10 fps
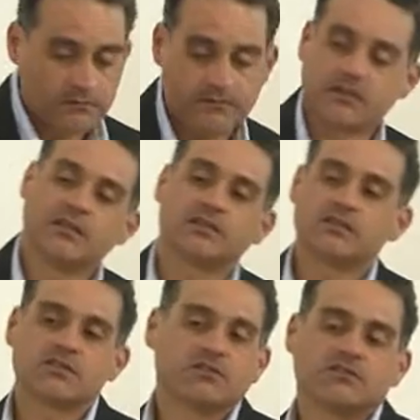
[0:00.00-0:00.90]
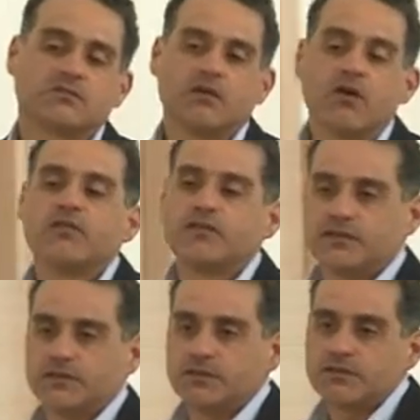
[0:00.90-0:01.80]
Finland is
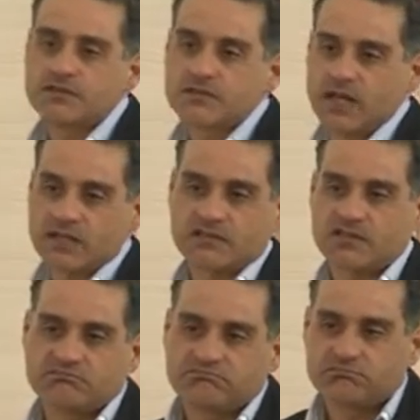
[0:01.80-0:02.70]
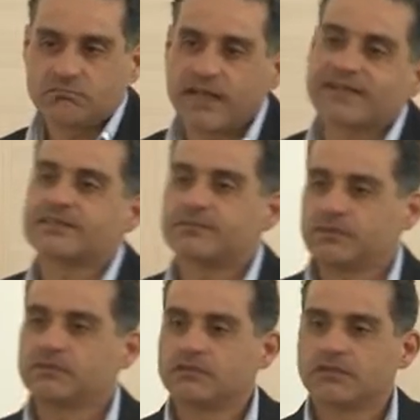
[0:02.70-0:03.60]
often used as an
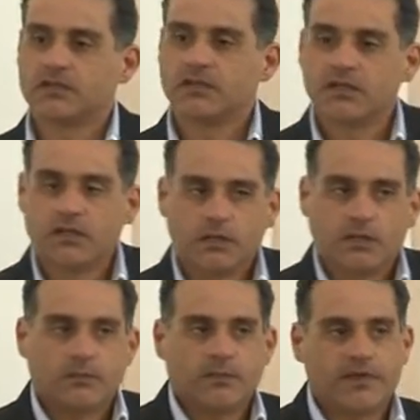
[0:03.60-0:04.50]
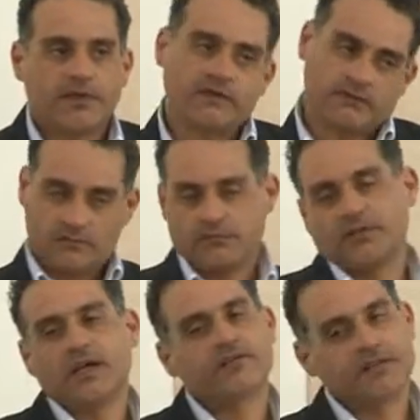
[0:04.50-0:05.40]
example, but then
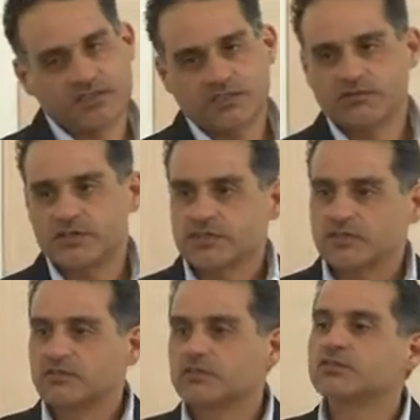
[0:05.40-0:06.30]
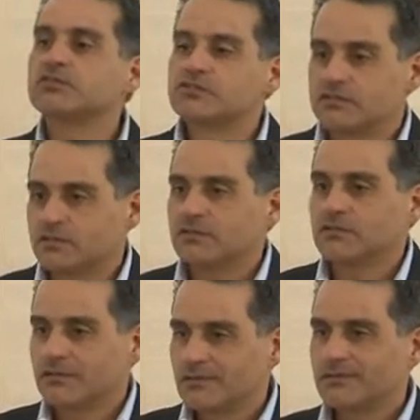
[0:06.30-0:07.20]
you have this situation of the cultural
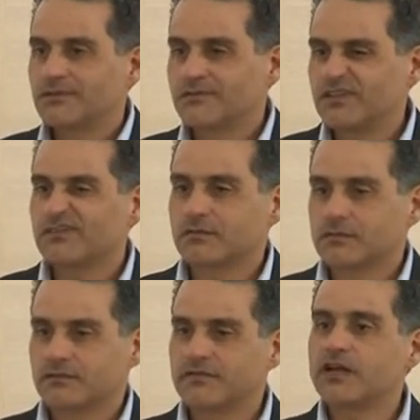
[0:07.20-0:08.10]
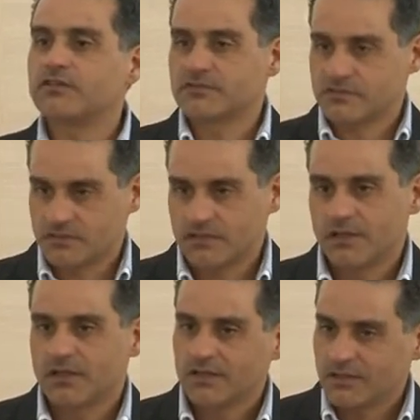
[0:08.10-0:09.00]
field values
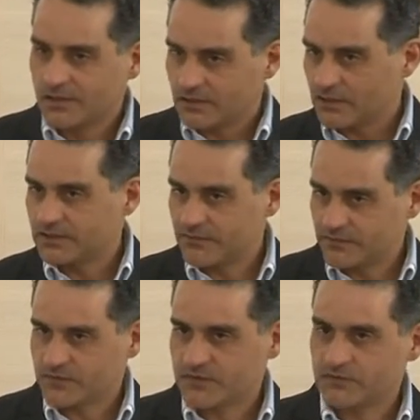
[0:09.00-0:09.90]
that are different.